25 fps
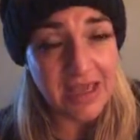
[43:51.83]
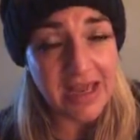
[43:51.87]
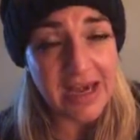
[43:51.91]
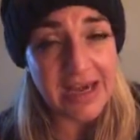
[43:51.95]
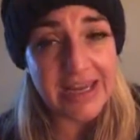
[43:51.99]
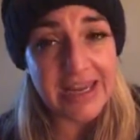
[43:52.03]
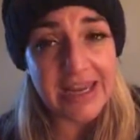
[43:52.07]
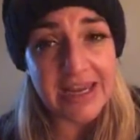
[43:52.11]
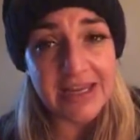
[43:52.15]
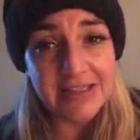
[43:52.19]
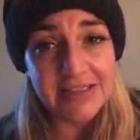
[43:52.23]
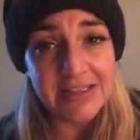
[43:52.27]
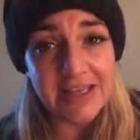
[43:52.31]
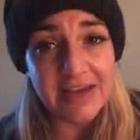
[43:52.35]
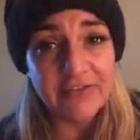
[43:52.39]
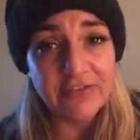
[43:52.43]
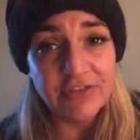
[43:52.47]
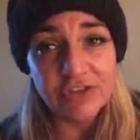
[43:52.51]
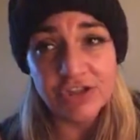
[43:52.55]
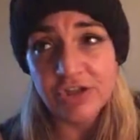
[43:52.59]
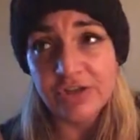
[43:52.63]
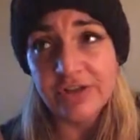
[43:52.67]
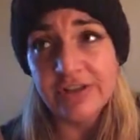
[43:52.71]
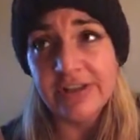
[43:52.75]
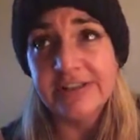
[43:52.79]
And I can't say
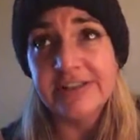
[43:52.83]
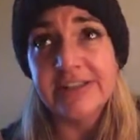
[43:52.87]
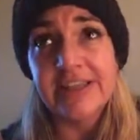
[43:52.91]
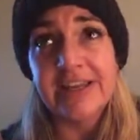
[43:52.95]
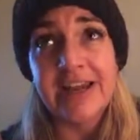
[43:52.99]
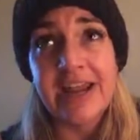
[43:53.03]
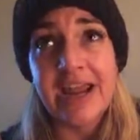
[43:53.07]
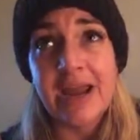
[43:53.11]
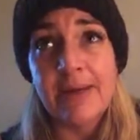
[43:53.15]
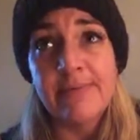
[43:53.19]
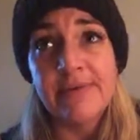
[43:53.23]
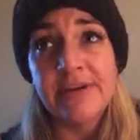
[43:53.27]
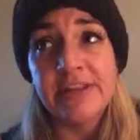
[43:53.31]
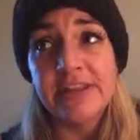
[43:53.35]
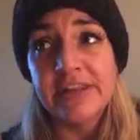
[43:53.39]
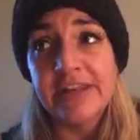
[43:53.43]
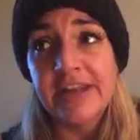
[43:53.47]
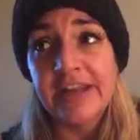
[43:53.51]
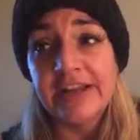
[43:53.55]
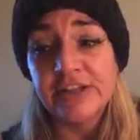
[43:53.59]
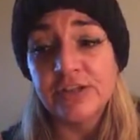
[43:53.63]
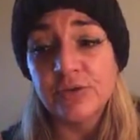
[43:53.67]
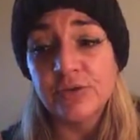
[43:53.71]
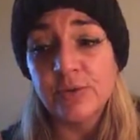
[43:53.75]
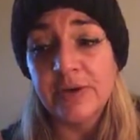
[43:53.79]
for sure that's going to happen in the
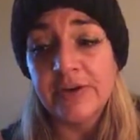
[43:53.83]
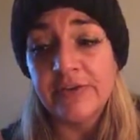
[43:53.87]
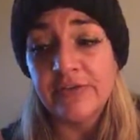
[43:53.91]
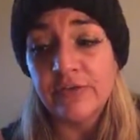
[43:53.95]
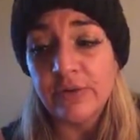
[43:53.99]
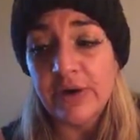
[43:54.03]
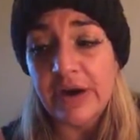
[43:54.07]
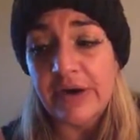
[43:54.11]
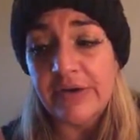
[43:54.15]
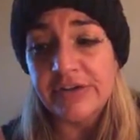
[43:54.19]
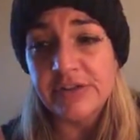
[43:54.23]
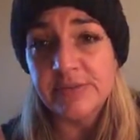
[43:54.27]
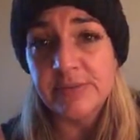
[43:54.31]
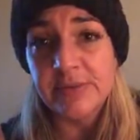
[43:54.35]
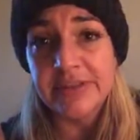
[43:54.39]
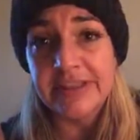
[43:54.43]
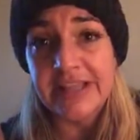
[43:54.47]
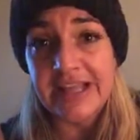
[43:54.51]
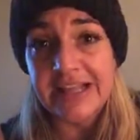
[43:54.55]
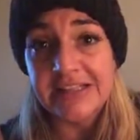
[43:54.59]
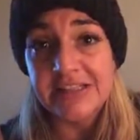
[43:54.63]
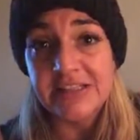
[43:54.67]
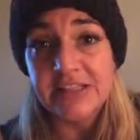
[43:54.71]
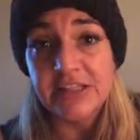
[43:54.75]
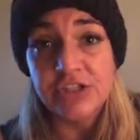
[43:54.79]
next 24 hours, but
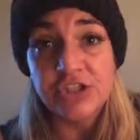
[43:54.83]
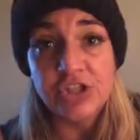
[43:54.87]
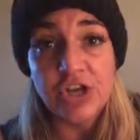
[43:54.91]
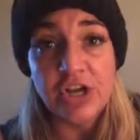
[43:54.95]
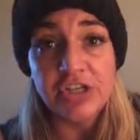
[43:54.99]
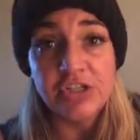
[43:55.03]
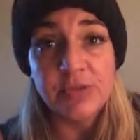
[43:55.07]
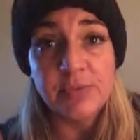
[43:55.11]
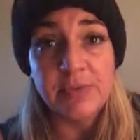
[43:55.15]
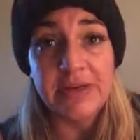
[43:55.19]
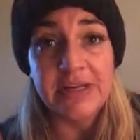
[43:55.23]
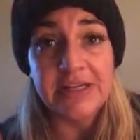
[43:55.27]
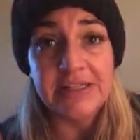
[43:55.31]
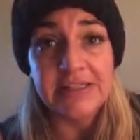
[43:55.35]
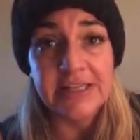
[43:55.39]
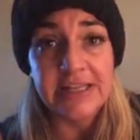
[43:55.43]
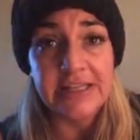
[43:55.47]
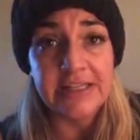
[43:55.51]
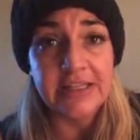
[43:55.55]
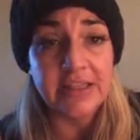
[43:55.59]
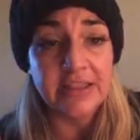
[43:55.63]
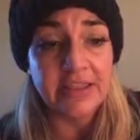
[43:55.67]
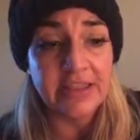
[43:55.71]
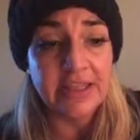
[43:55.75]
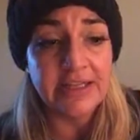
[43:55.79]
that's the Judgment. It's like
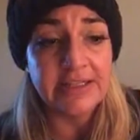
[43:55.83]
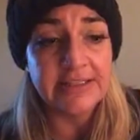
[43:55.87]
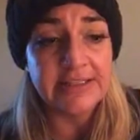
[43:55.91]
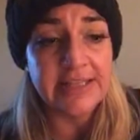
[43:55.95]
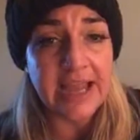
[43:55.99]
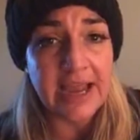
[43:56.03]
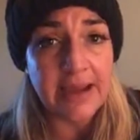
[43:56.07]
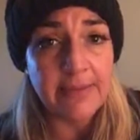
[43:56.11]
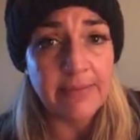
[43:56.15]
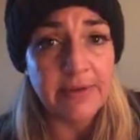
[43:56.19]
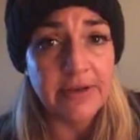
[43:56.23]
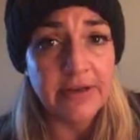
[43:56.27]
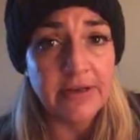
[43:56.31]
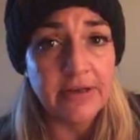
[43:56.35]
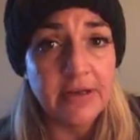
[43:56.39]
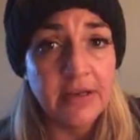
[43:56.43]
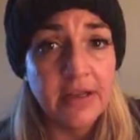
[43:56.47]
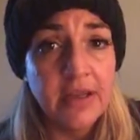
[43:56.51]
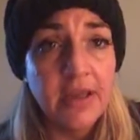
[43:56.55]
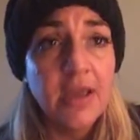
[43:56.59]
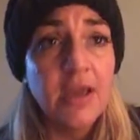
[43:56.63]
the things happen.